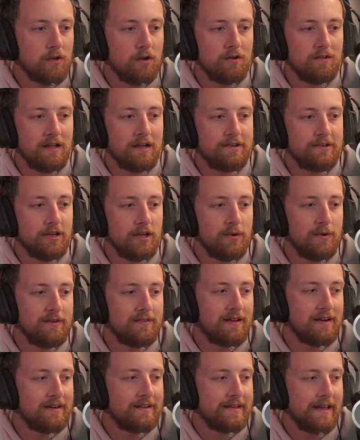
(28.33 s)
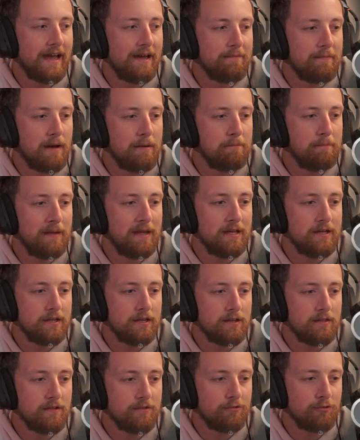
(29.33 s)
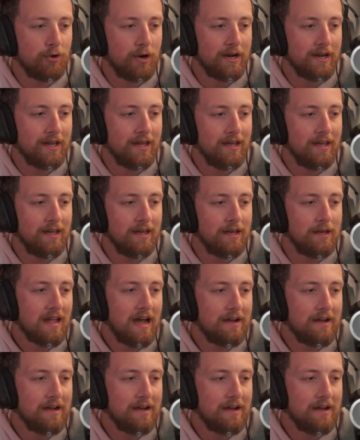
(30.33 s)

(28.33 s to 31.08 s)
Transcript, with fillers: all I'd do is I'd get my media that's right here.